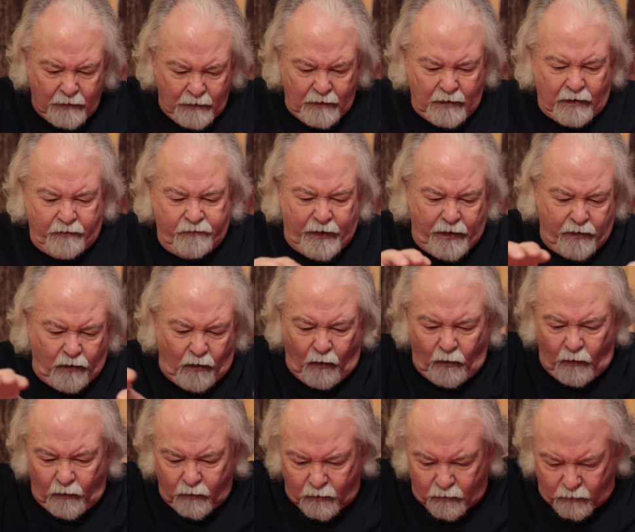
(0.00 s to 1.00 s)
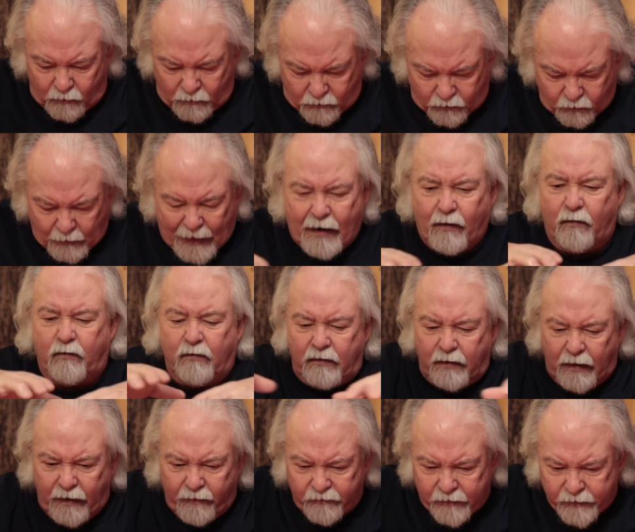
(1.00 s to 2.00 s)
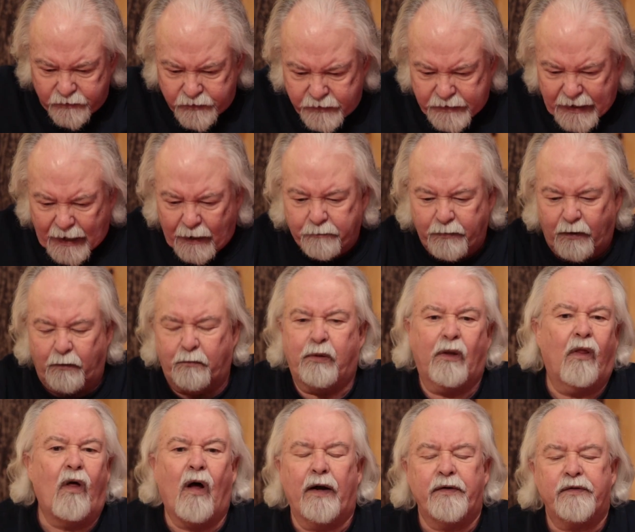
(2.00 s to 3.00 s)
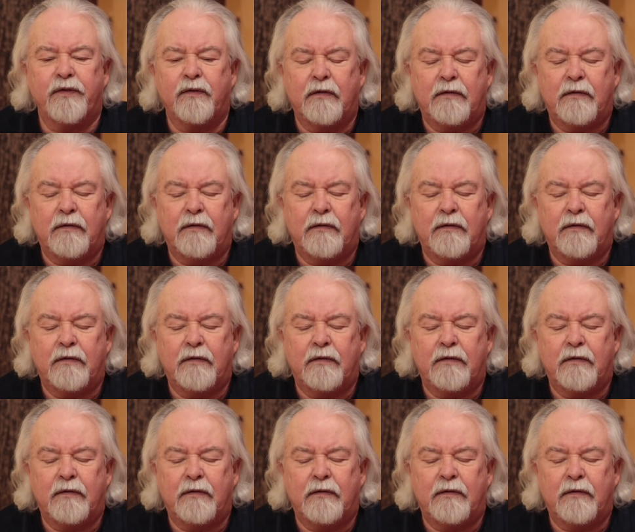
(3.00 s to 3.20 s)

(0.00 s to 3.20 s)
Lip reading: of that whole ground level sample plot,